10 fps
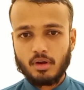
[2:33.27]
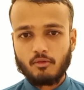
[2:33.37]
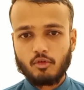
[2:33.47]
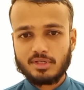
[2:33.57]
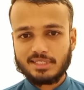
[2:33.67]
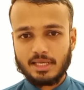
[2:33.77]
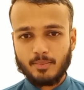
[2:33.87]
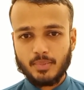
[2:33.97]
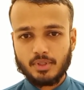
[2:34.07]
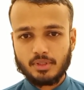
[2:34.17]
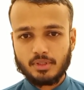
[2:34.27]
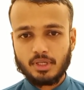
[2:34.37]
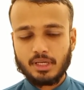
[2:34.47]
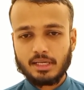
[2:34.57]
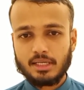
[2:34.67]
For example,
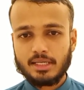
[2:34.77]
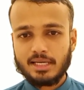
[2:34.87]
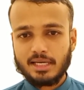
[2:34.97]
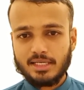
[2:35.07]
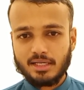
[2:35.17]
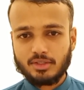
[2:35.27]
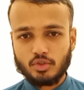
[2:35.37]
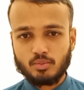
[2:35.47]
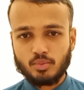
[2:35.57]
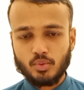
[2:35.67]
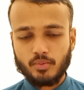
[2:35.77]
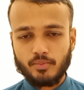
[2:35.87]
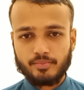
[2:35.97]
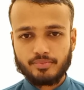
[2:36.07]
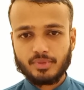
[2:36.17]
yaktubu,
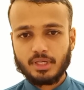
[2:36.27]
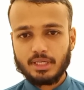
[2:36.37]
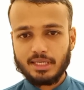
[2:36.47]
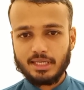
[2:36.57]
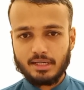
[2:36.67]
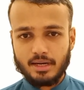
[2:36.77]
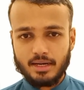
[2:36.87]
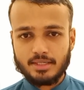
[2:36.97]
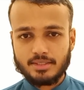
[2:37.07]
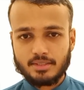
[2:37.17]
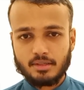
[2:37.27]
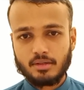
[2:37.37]
he writes.